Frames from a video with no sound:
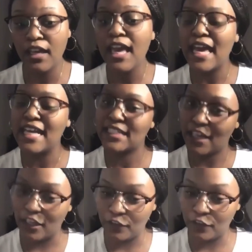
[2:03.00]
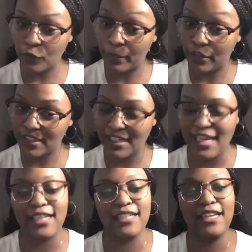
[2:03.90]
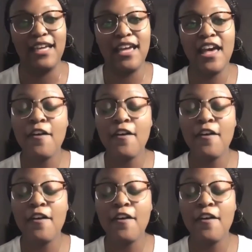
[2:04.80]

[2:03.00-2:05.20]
His colorful personality,